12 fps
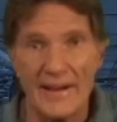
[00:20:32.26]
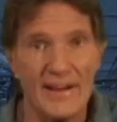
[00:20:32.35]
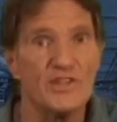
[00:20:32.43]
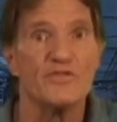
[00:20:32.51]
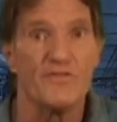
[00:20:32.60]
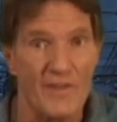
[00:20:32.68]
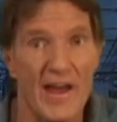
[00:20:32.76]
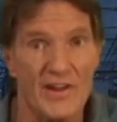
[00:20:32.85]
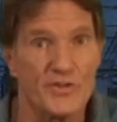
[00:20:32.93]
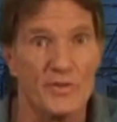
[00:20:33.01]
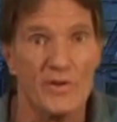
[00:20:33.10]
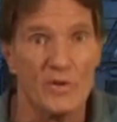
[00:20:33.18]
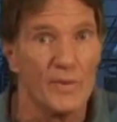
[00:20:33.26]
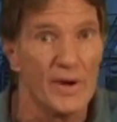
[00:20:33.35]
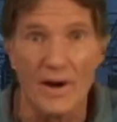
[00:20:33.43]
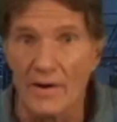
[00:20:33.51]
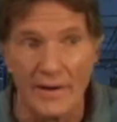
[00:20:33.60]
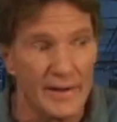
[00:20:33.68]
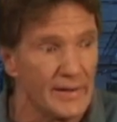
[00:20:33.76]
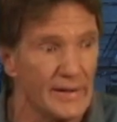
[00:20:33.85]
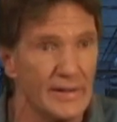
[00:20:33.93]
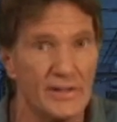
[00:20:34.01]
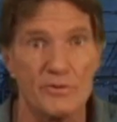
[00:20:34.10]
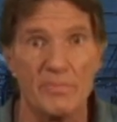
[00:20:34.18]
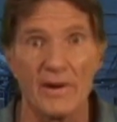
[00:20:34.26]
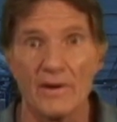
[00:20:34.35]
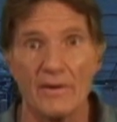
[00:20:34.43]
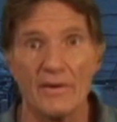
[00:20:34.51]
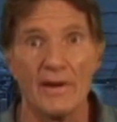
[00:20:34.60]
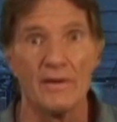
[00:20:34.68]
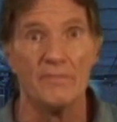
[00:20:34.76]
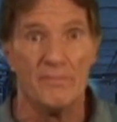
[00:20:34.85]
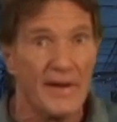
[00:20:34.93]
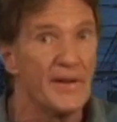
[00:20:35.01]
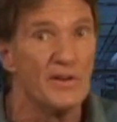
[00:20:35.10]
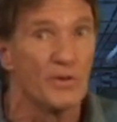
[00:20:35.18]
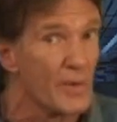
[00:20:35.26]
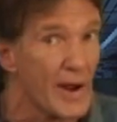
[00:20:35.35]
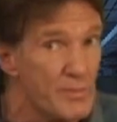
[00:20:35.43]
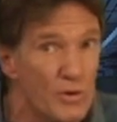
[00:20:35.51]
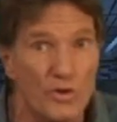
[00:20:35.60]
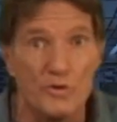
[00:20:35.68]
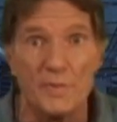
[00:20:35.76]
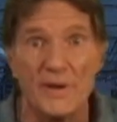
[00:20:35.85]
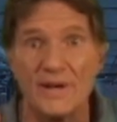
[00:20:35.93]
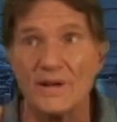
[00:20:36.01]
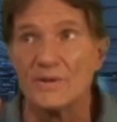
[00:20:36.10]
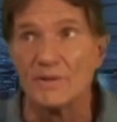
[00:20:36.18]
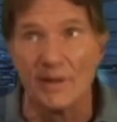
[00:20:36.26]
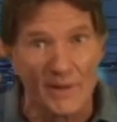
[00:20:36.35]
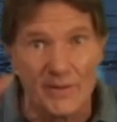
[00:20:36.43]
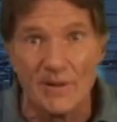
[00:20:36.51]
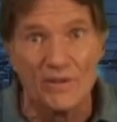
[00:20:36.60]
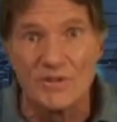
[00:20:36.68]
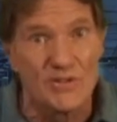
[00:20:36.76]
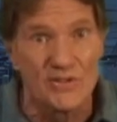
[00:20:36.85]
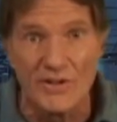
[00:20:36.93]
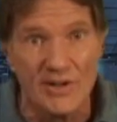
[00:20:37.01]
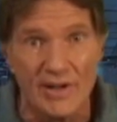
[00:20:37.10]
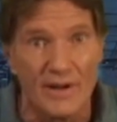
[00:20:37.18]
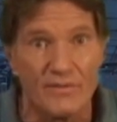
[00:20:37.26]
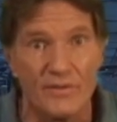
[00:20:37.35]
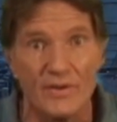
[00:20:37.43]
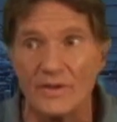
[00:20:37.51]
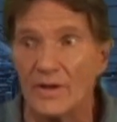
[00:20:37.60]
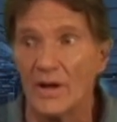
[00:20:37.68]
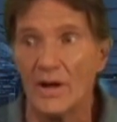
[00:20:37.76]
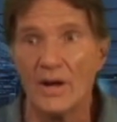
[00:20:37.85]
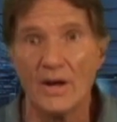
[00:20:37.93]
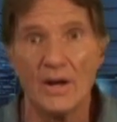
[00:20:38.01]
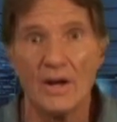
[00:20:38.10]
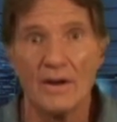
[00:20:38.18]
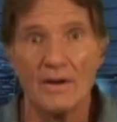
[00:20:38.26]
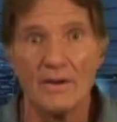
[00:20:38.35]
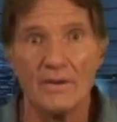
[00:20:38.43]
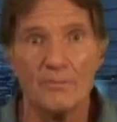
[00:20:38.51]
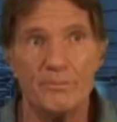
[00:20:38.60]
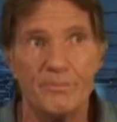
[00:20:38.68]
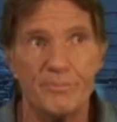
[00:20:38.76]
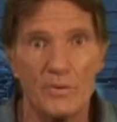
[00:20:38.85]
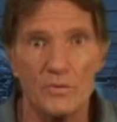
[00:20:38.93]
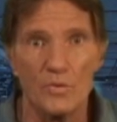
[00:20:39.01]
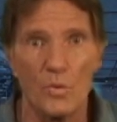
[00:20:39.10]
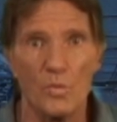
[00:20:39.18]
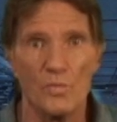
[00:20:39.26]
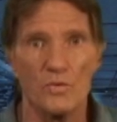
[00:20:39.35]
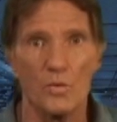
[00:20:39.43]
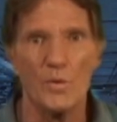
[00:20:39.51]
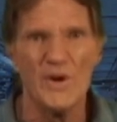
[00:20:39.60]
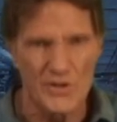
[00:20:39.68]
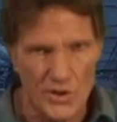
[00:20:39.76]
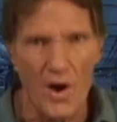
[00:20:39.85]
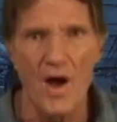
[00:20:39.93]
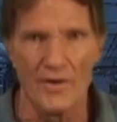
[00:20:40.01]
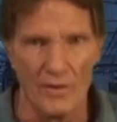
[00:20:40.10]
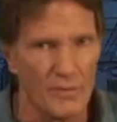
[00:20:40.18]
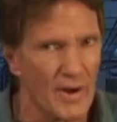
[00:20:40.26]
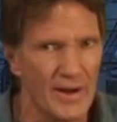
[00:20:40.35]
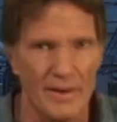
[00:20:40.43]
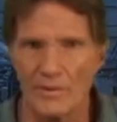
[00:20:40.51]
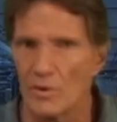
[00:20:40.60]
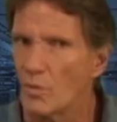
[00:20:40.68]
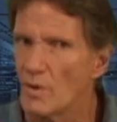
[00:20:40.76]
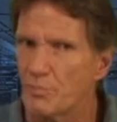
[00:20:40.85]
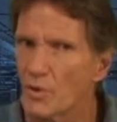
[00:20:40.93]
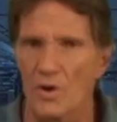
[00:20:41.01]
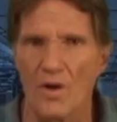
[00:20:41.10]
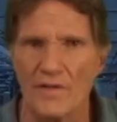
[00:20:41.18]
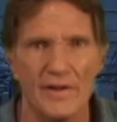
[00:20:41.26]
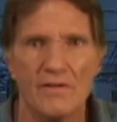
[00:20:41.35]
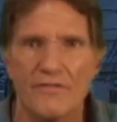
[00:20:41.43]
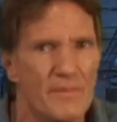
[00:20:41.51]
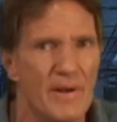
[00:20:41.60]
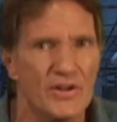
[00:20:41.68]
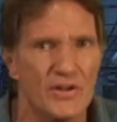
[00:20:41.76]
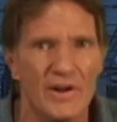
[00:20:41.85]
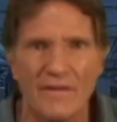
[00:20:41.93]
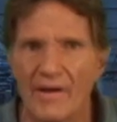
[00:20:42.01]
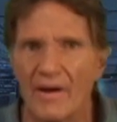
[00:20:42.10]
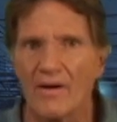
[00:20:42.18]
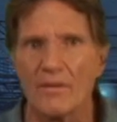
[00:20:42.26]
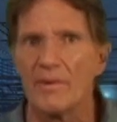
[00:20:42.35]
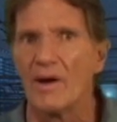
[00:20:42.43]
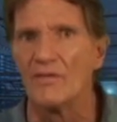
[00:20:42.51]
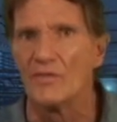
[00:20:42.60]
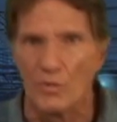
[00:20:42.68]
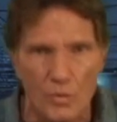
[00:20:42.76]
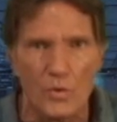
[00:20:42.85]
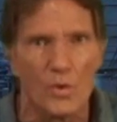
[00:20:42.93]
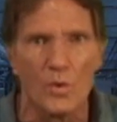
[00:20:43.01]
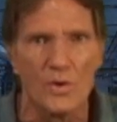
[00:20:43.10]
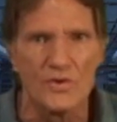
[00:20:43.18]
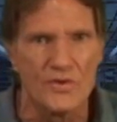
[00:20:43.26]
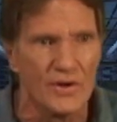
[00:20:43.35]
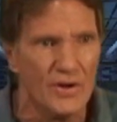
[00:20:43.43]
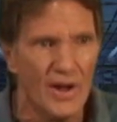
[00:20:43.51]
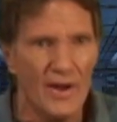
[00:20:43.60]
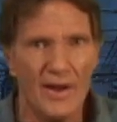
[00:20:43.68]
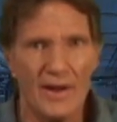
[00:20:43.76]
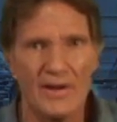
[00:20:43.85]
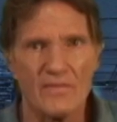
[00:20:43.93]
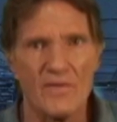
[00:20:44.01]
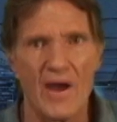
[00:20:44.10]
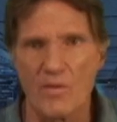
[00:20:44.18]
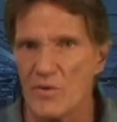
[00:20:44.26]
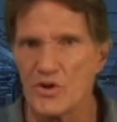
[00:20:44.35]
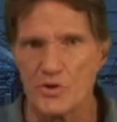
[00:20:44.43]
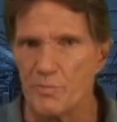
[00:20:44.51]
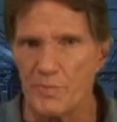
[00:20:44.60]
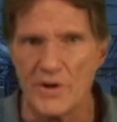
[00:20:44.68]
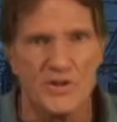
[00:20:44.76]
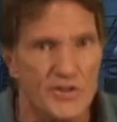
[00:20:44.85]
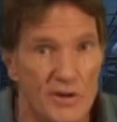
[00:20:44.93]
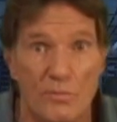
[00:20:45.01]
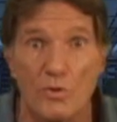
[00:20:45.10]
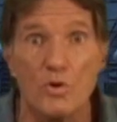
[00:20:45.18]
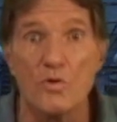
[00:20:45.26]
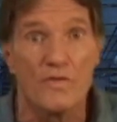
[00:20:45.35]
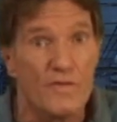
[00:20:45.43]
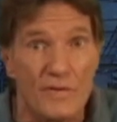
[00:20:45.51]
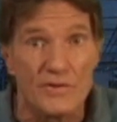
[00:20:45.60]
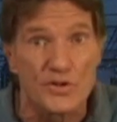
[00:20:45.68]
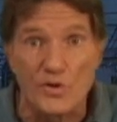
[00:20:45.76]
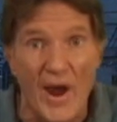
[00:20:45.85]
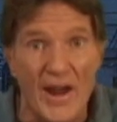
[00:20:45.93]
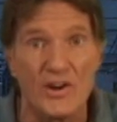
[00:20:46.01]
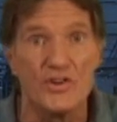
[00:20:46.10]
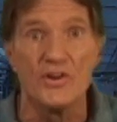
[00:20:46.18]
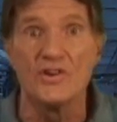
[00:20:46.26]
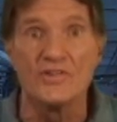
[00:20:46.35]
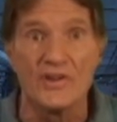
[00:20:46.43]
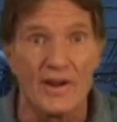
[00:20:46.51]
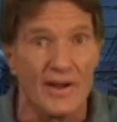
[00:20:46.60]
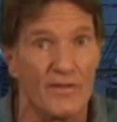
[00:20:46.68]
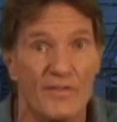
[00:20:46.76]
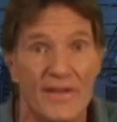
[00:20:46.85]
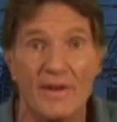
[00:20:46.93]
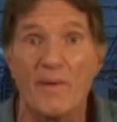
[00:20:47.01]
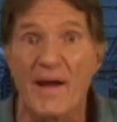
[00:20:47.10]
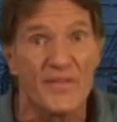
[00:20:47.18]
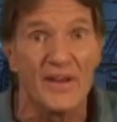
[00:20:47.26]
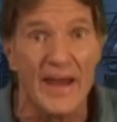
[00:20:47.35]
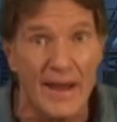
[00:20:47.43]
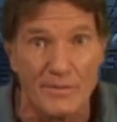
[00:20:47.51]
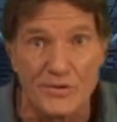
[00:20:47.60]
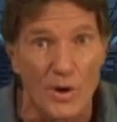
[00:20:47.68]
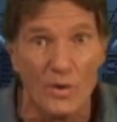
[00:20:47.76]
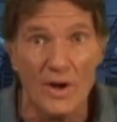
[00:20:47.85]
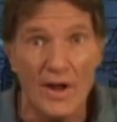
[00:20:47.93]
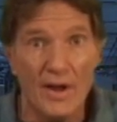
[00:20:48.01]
it's faster than we are, and it's better at making the right moves because it can see every. But we taught it, right? I mean, we put all the information in there about the rules and how each piece can move, strategies, and everything about the game. So